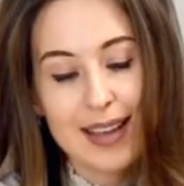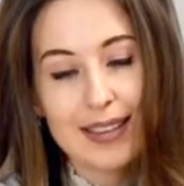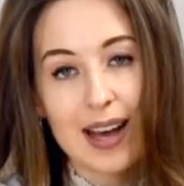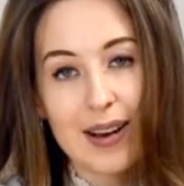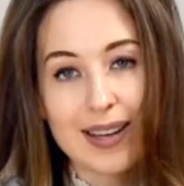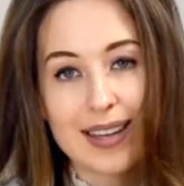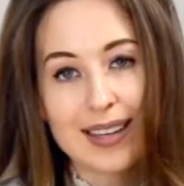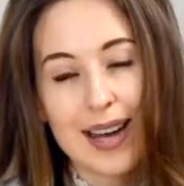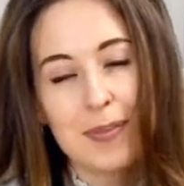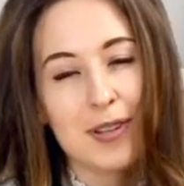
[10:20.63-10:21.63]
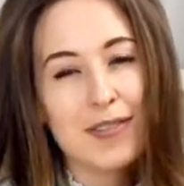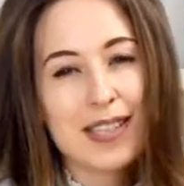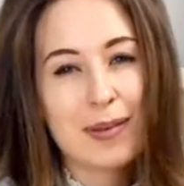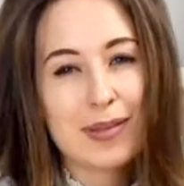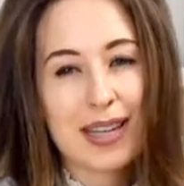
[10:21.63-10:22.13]
Now, a couple of
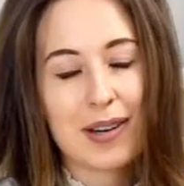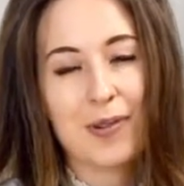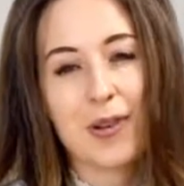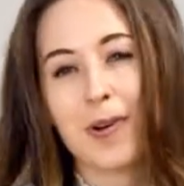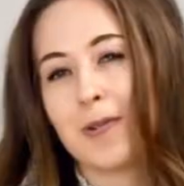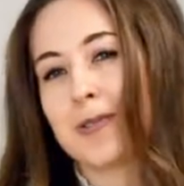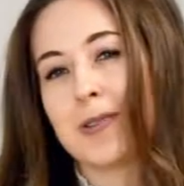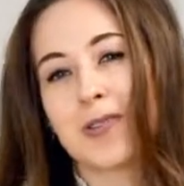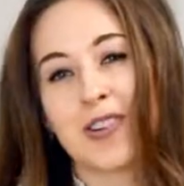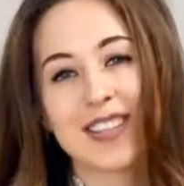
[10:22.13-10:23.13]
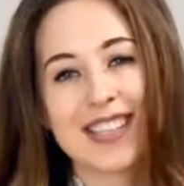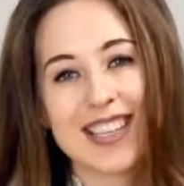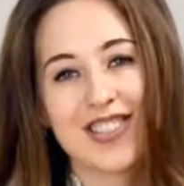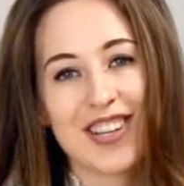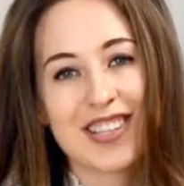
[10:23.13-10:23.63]
tips that I would also strongly
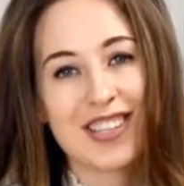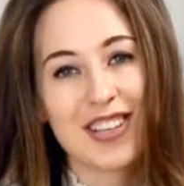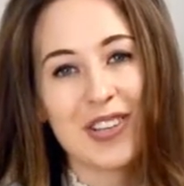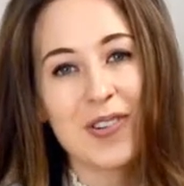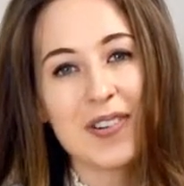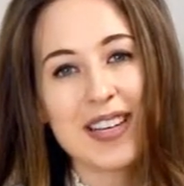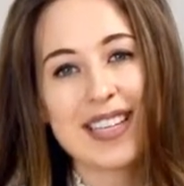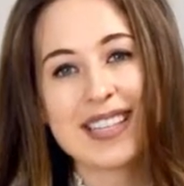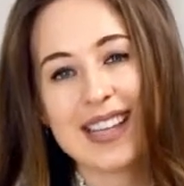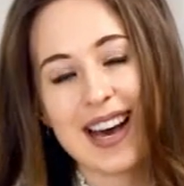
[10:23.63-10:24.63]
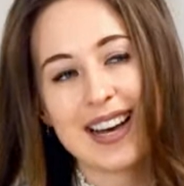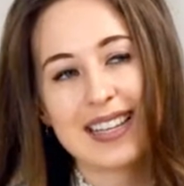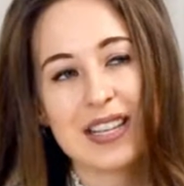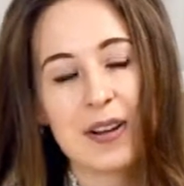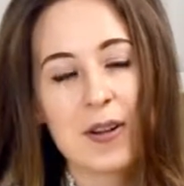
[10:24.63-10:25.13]
suggest to you is that